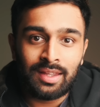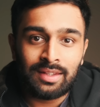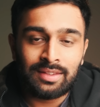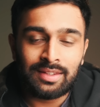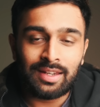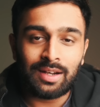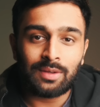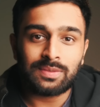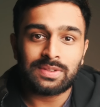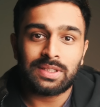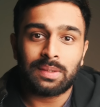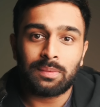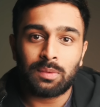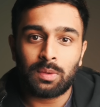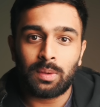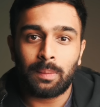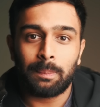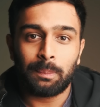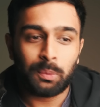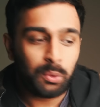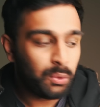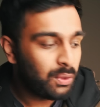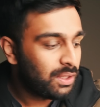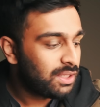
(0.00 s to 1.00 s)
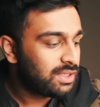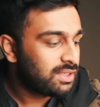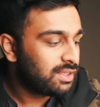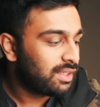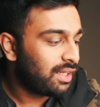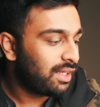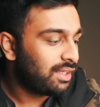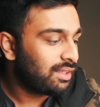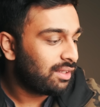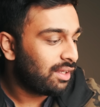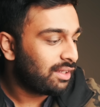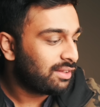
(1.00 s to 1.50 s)
that I was able to
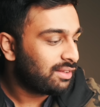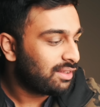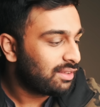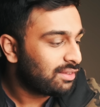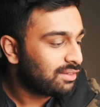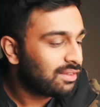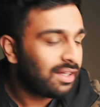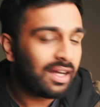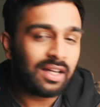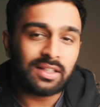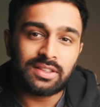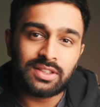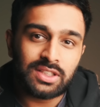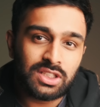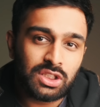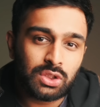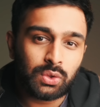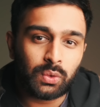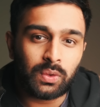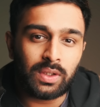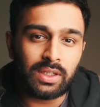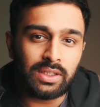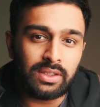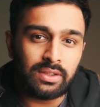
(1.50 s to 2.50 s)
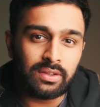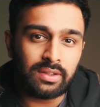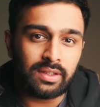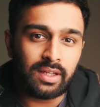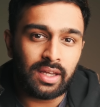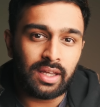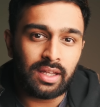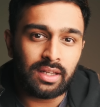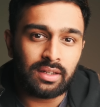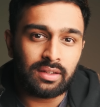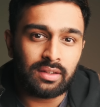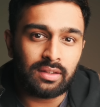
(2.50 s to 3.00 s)
appreciate the largest screen you
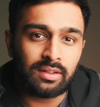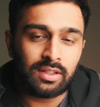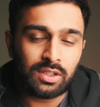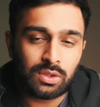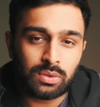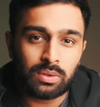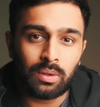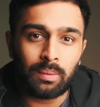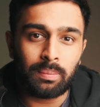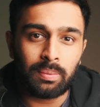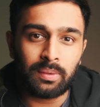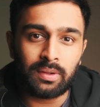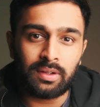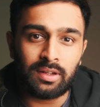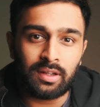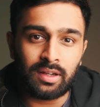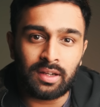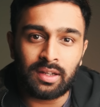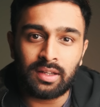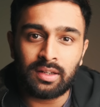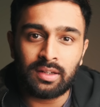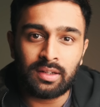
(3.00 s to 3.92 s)
get in the 12.9.